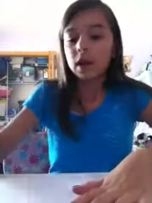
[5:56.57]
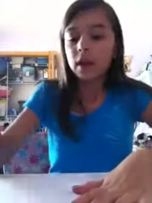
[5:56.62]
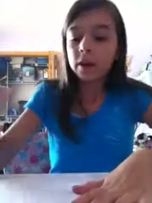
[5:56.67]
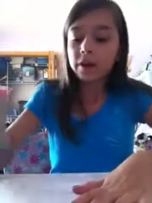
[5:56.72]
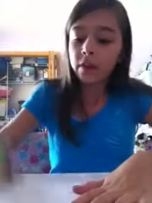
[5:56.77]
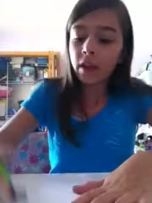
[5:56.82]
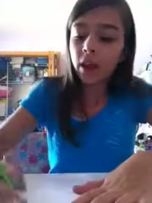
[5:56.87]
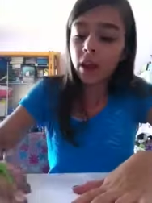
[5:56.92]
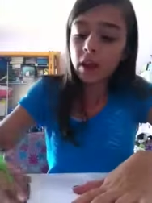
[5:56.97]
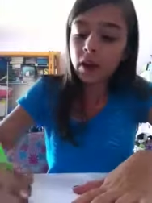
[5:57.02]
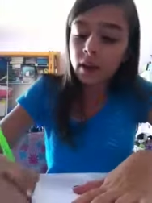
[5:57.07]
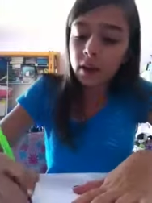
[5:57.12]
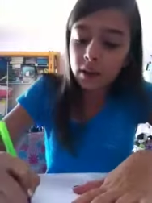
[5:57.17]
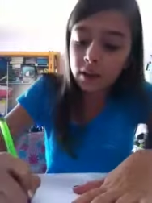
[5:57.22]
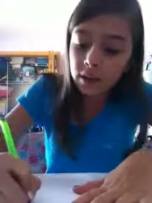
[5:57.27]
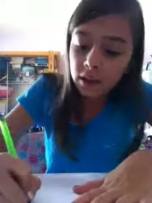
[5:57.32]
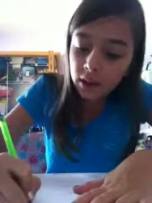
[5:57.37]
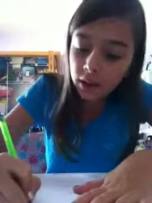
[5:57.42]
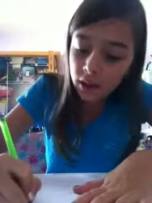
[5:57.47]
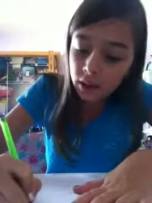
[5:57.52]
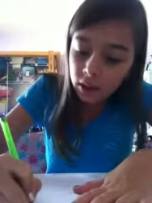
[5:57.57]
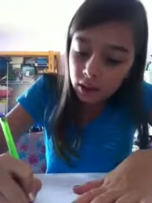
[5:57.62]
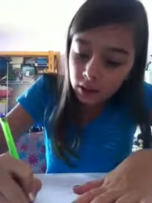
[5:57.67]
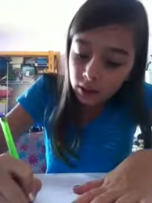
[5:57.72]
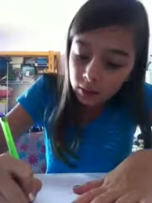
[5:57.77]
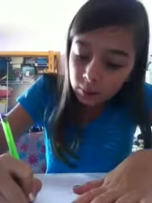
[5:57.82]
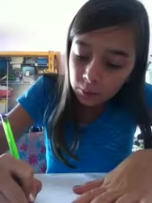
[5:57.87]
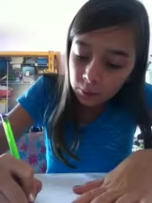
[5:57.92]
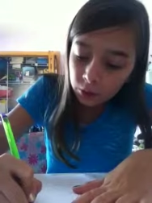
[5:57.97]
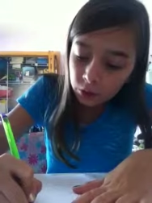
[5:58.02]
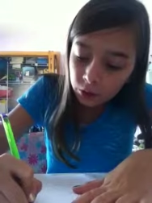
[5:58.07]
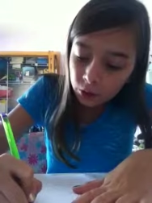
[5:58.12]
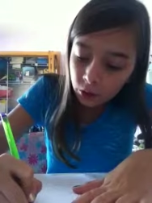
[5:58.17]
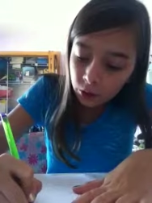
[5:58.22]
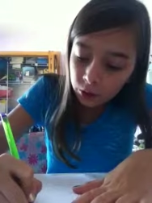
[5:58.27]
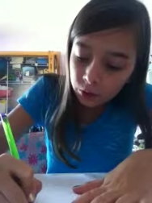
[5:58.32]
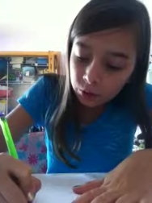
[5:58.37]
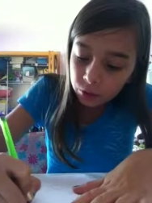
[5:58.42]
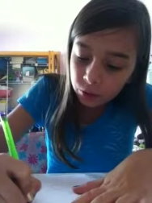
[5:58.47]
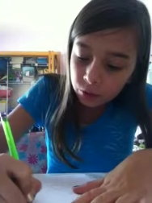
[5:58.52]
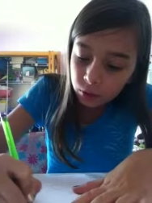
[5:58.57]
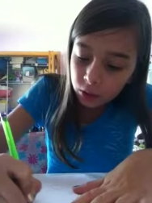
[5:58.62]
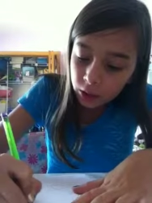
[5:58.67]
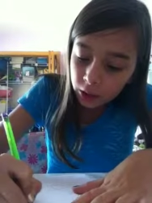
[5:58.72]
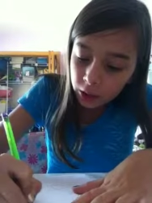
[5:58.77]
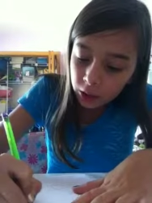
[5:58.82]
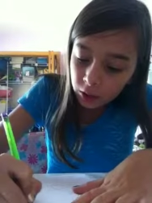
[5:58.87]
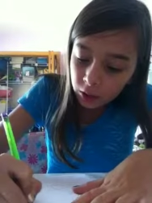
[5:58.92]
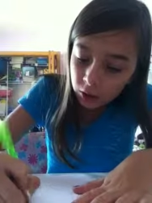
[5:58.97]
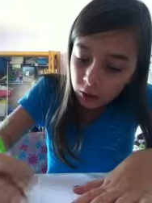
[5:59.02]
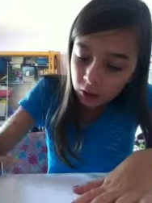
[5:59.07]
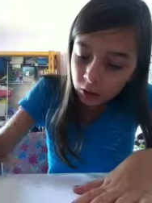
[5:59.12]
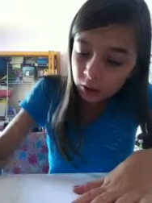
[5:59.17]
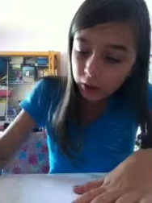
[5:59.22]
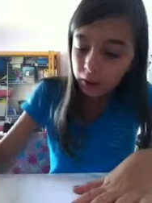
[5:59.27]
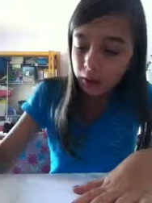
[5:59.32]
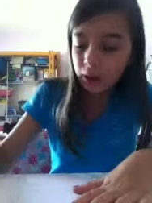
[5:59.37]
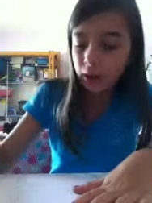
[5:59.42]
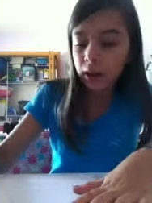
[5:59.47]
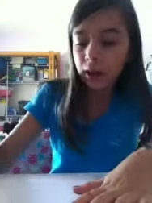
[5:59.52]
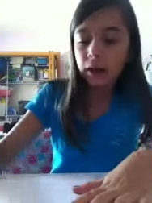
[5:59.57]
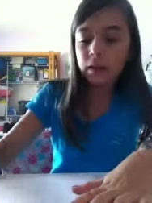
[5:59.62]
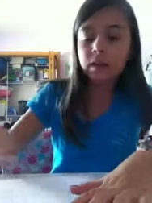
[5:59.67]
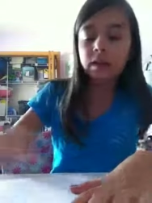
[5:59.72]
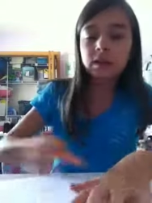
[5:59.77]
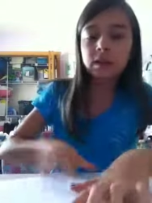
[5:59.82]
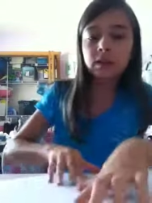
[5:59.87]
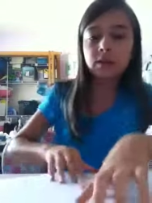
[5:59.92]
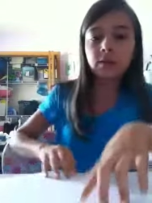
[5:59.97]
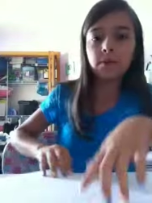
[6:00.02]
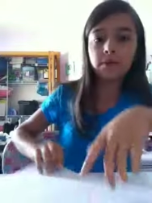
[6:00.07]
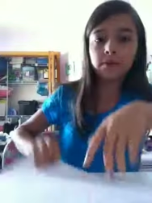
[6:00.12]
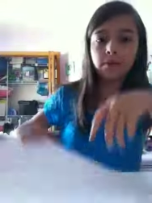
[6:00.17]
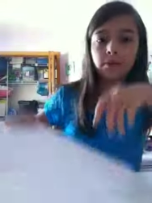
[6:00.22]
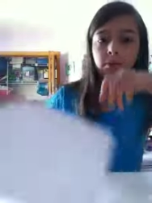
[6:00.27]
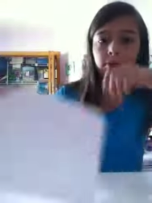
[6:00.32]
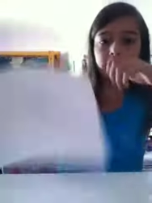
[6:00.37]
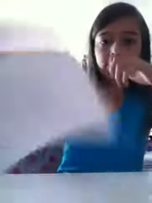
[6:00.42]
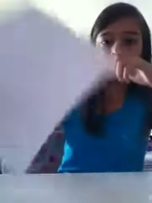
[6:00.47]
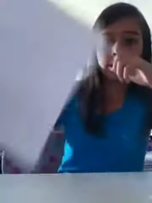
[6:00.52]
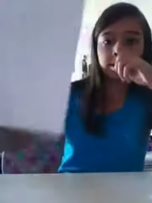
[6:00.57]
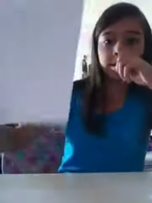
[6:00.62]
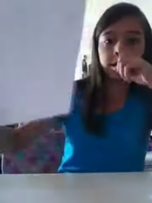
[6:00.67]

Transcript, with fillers: And then in the end, I'm going to draw two light dots for